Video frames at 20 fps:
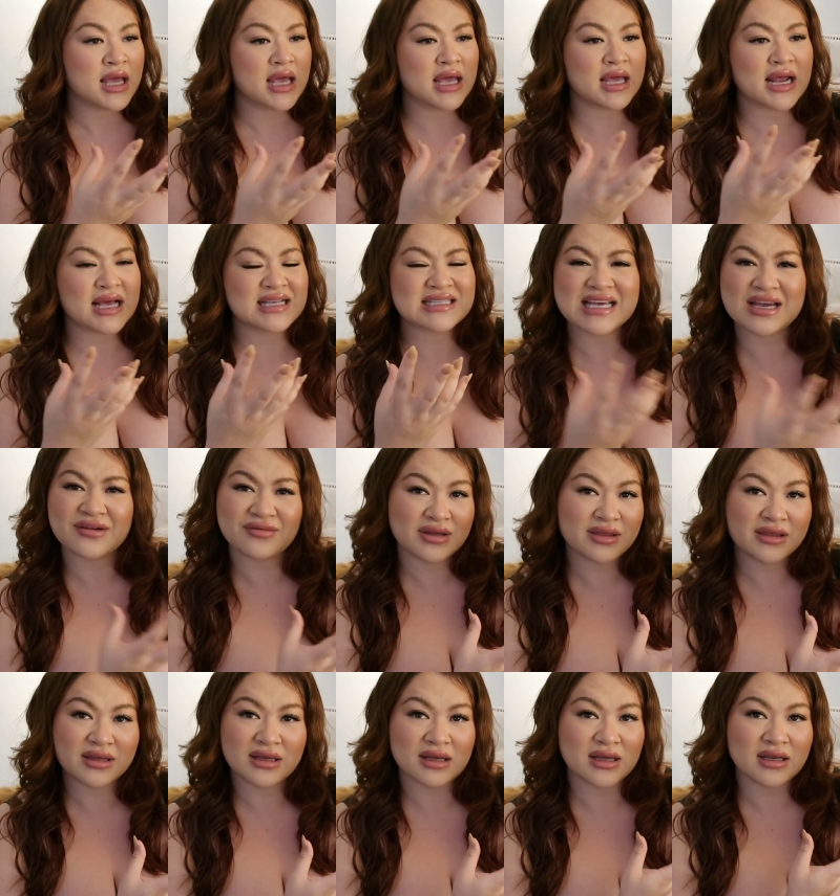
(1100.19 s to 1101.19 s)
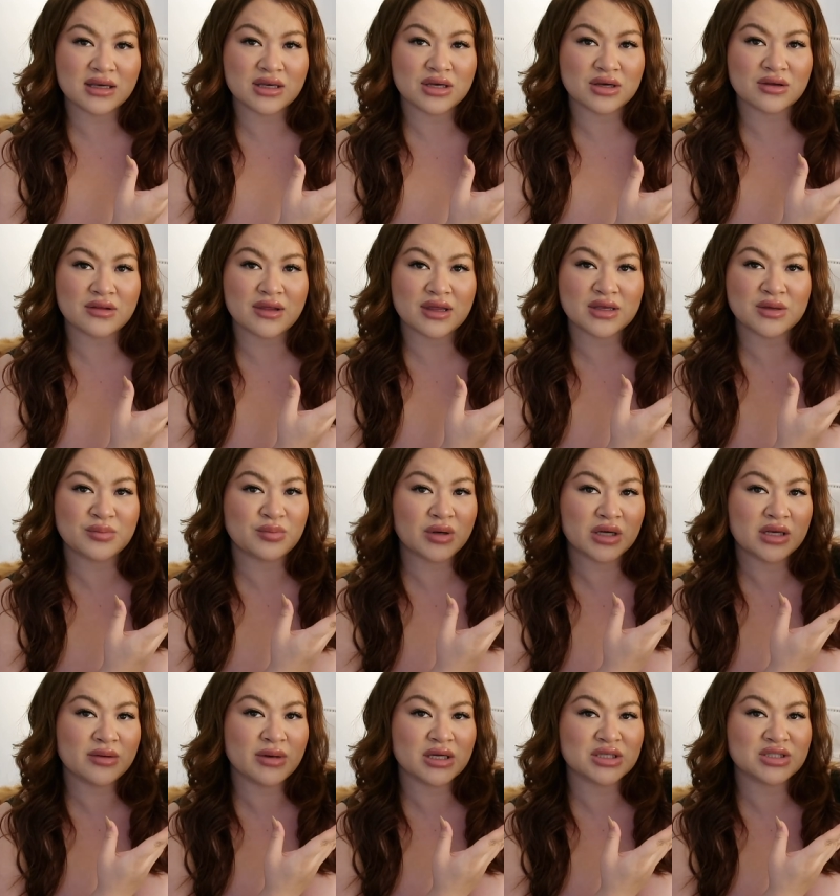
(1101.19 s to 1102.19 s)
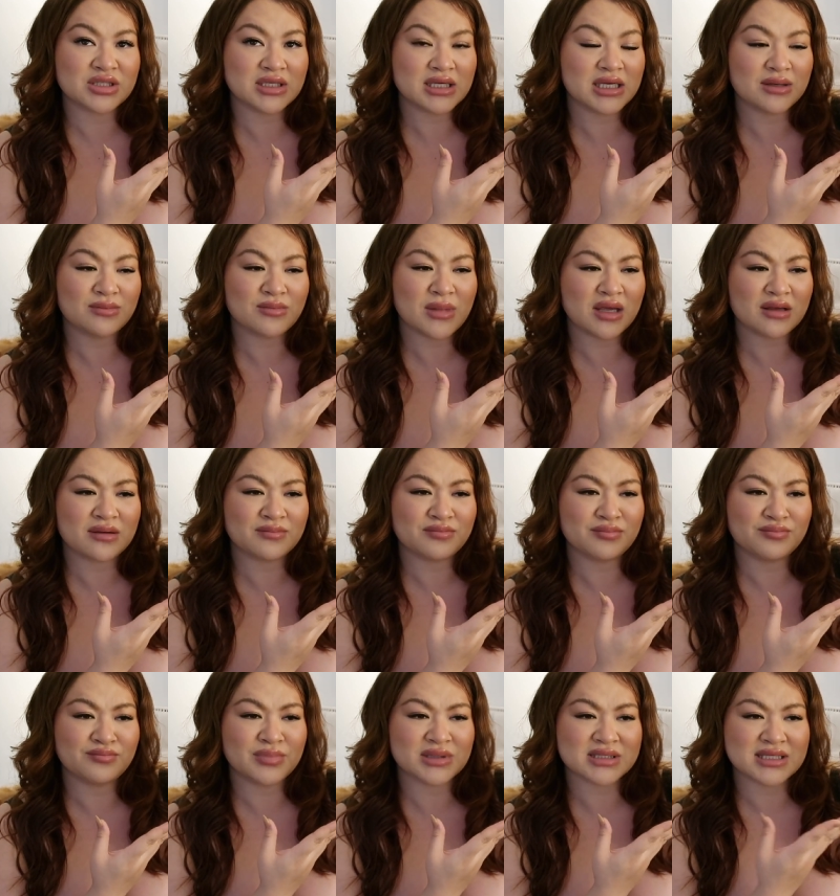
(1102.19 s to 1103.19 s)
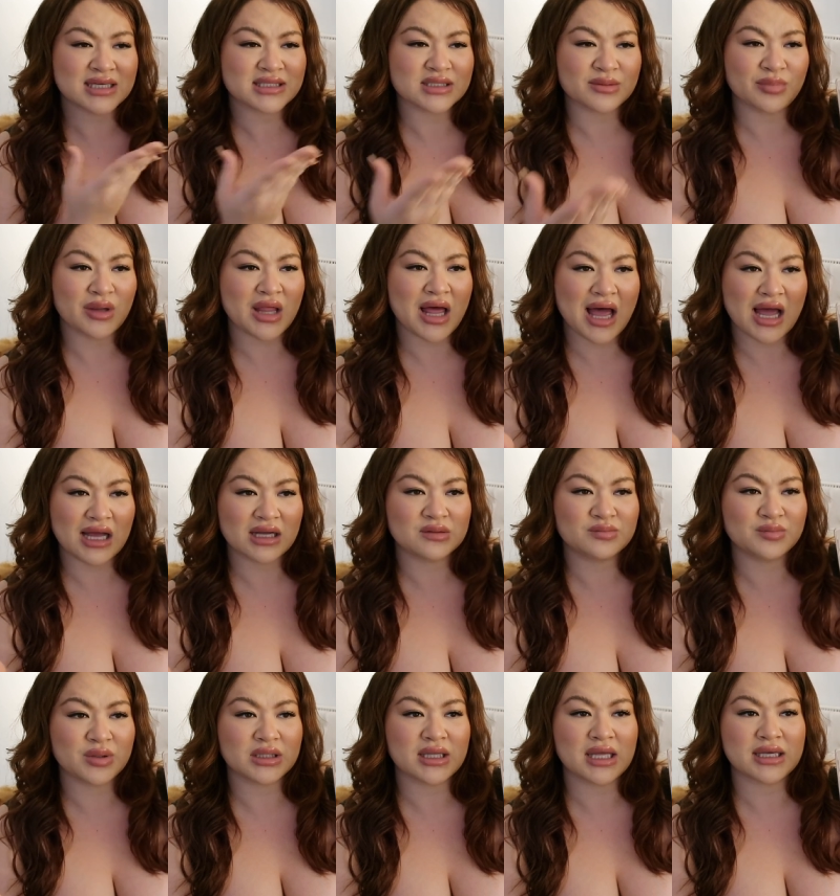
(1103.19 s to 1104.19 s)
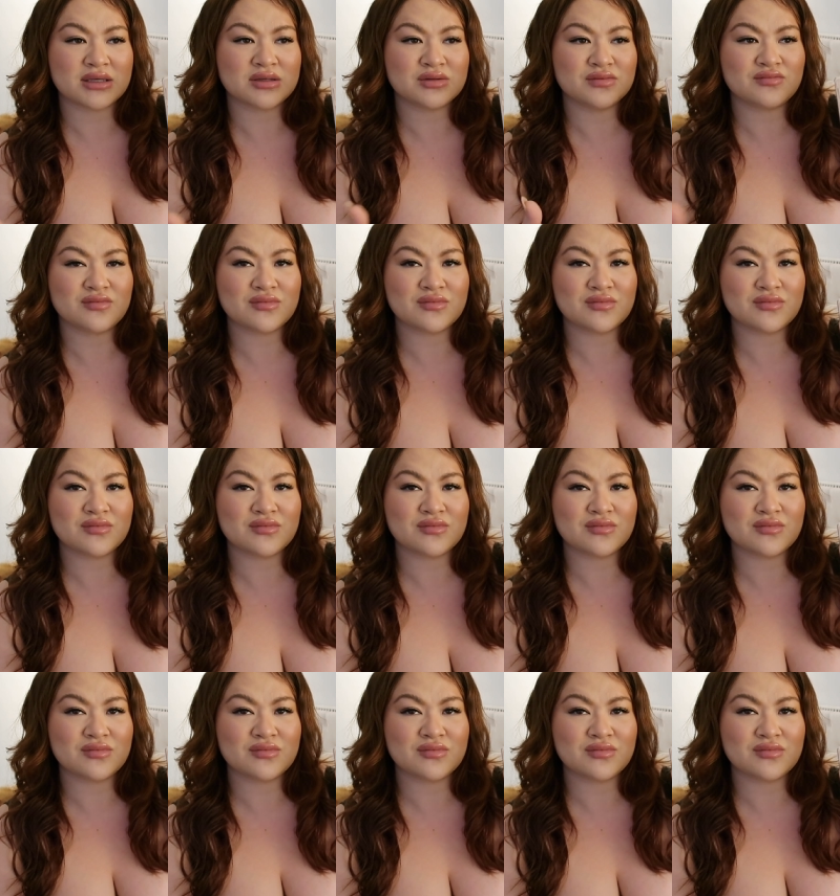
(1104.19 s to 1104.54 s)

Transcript: It has everything in here that you pretty much need besides a black. But like,